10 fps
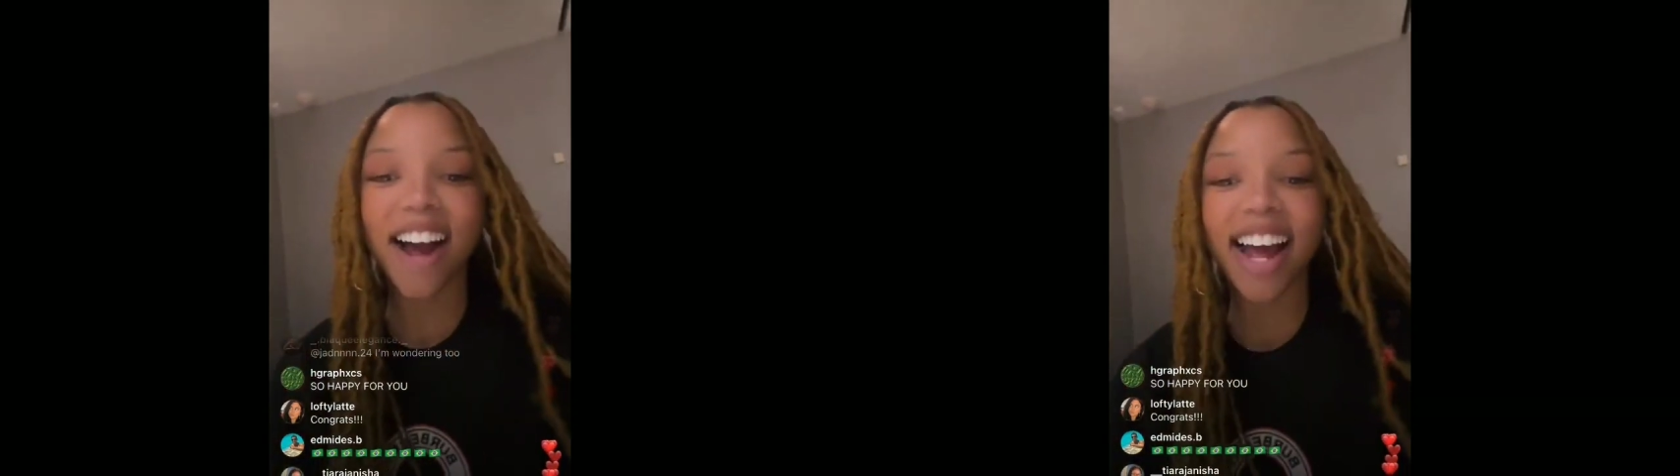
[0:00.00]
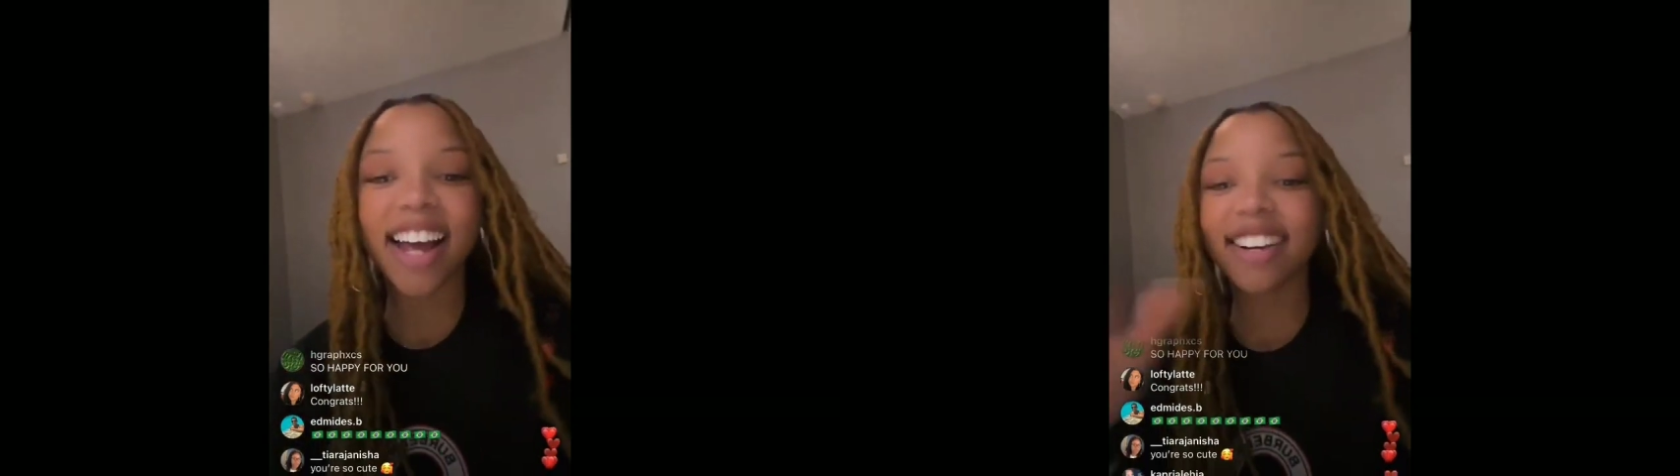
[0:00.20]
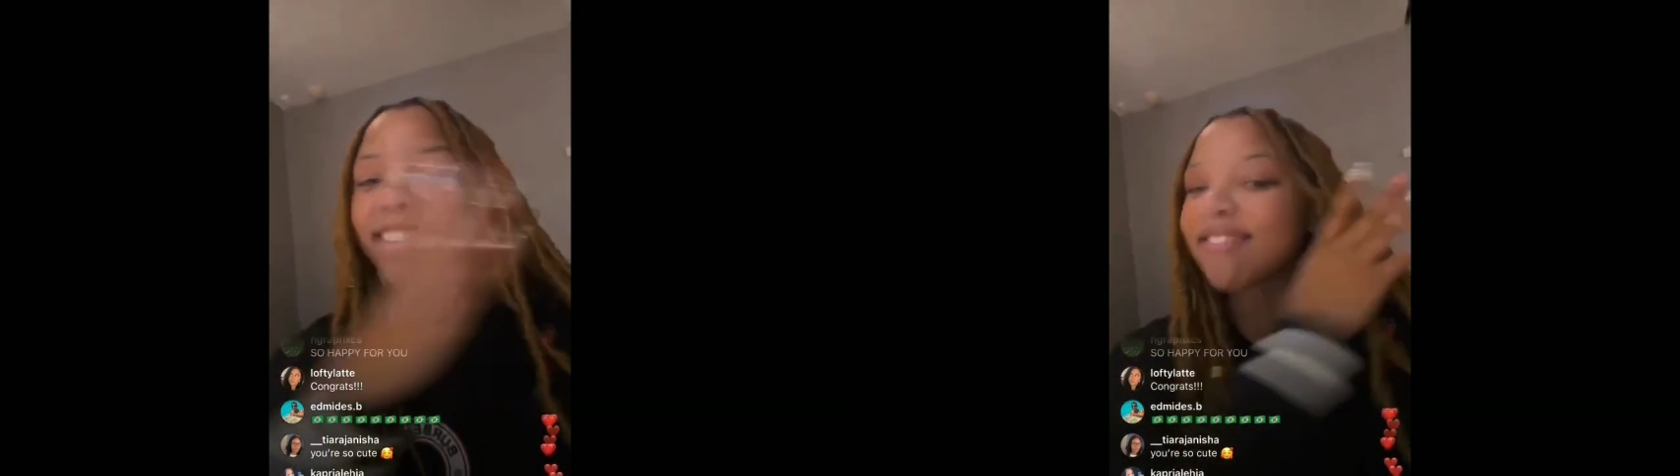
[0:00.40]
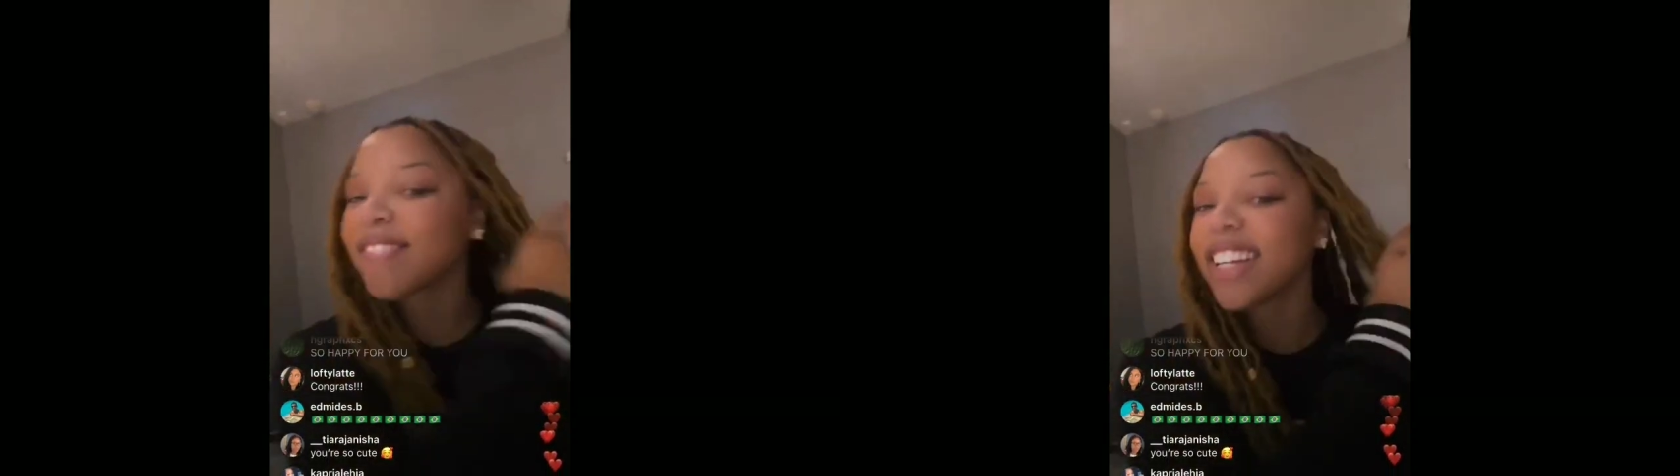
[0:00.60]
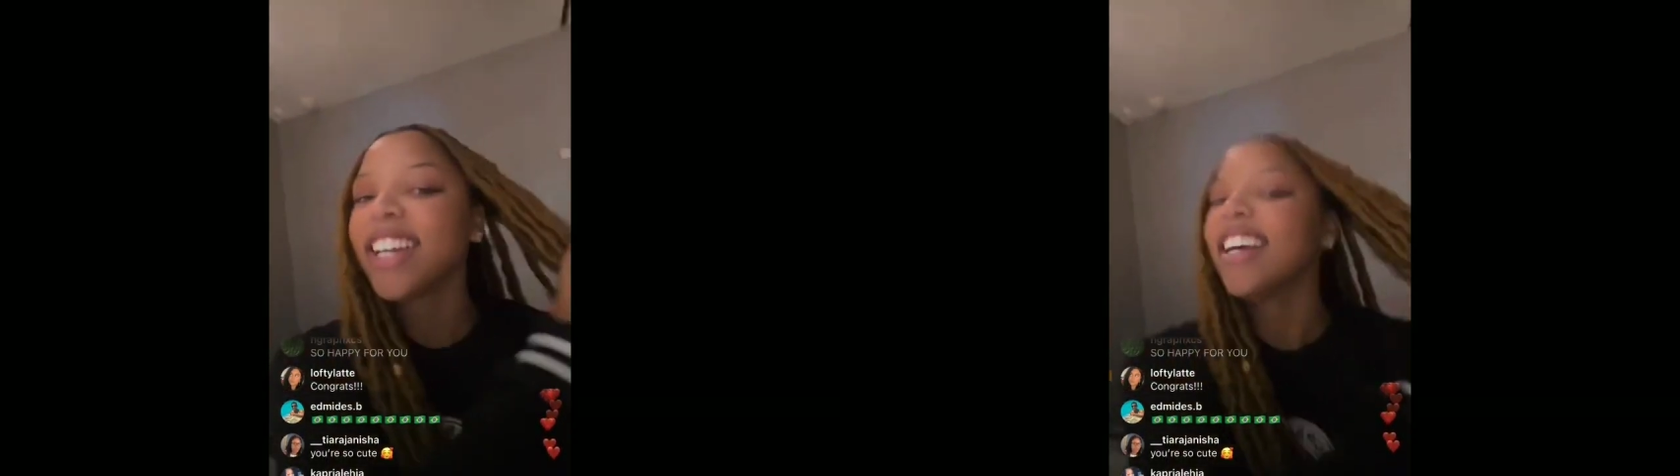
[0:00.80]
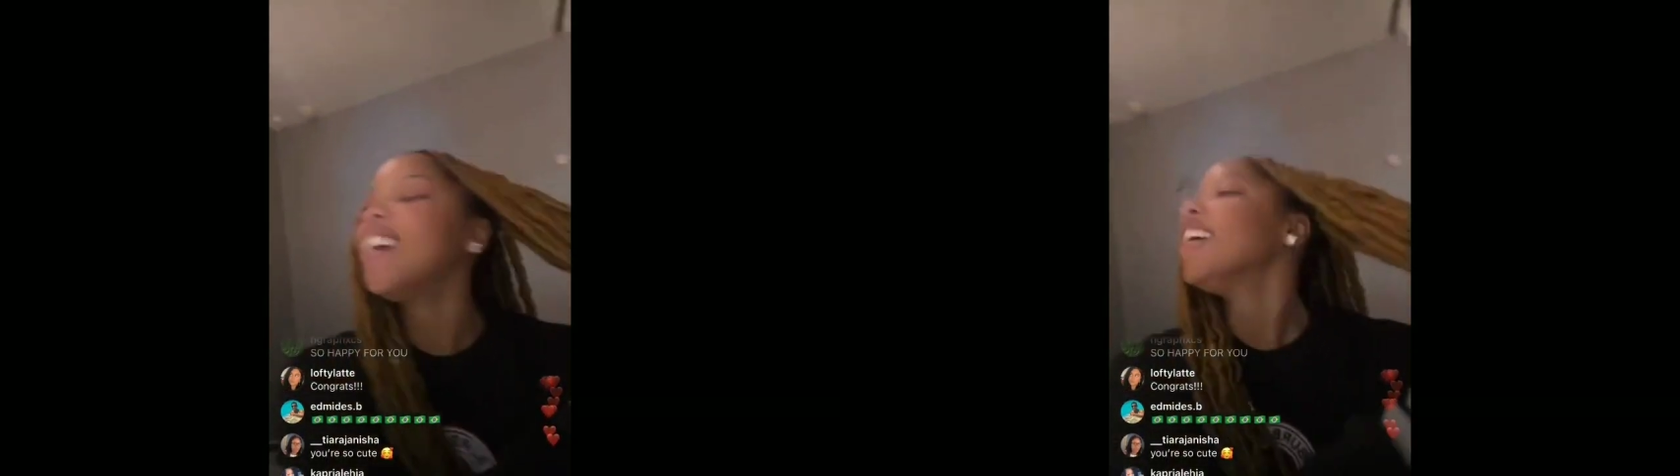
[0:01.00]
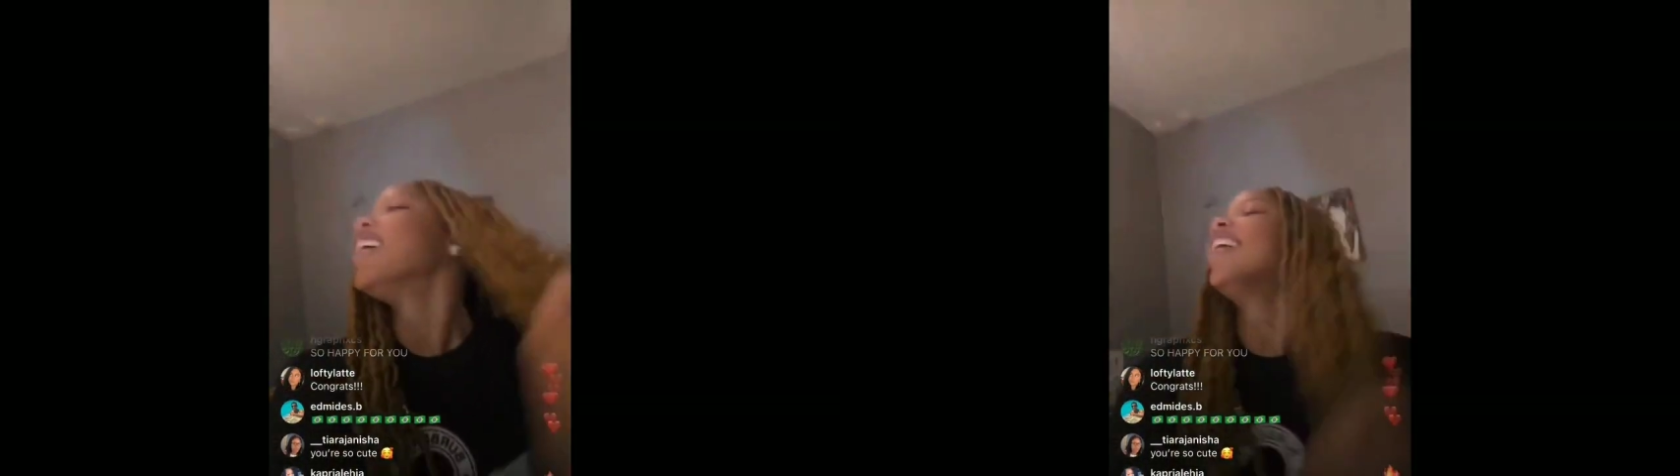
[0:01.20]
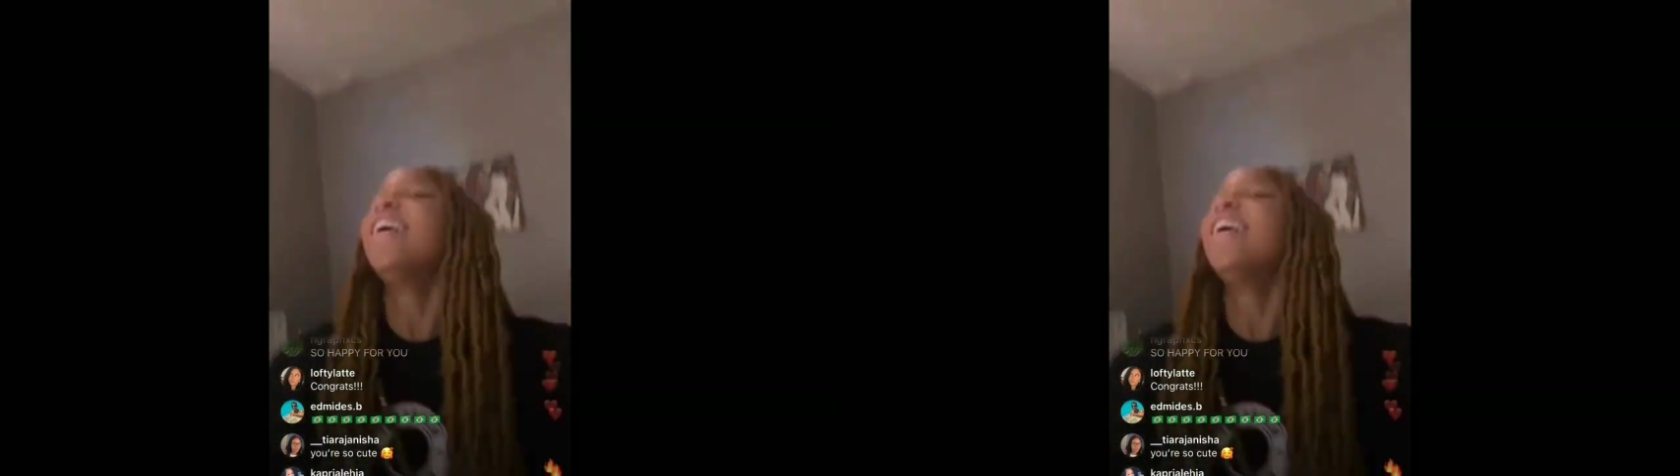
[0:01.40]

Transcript: a ballroom that's kind